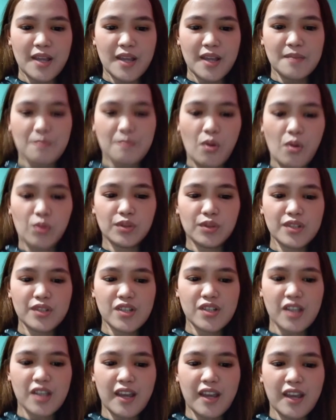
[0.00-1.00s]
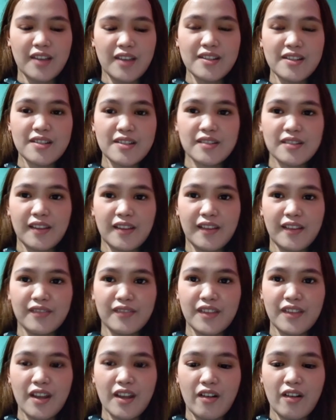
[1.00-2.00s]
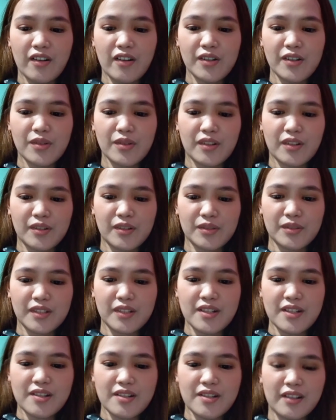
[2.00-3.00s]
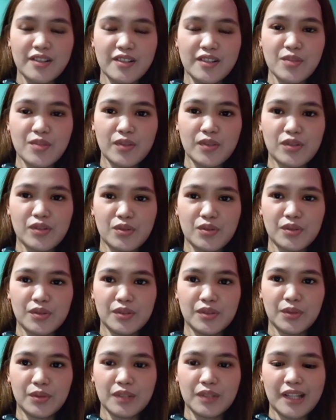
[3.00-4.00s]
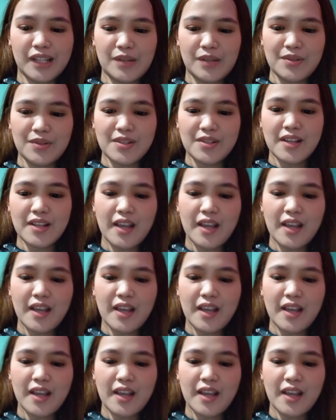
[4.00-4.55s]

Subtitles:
molds, yeast, and they are eukaryotic cells with true nucleus.